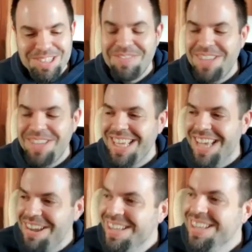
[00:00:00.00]

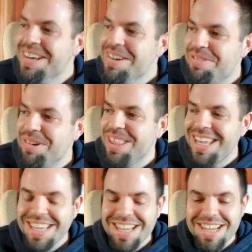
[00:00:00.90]
video for
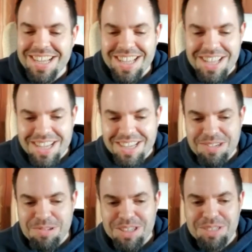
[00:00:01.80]
the
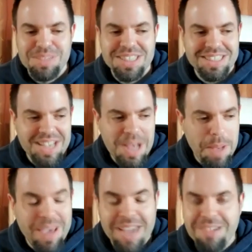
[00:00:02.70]
Christmas
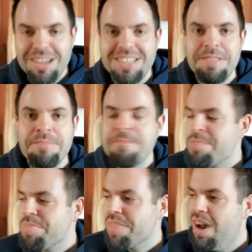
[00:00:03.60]
period.
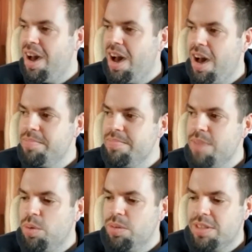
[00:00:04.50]

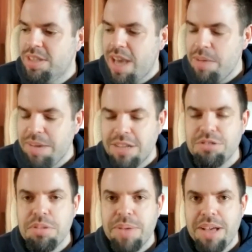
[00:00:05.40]
Today we're going to
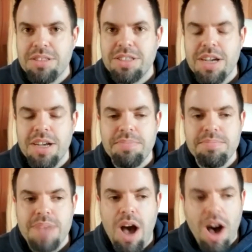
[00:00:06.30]
talk about
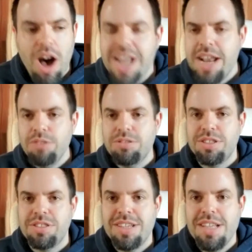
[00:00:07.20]
high
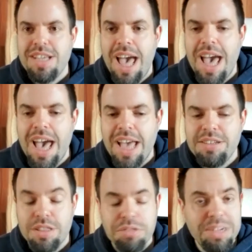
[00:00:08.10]
notes
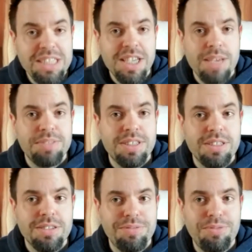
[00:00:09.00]
and 3
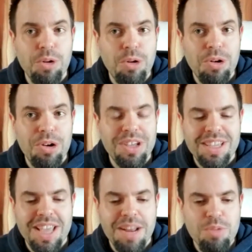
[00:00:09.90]
tips for
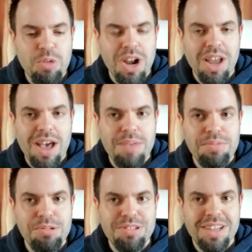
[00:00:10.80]
getting more
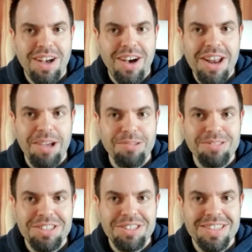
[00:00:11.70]
reliable high notes.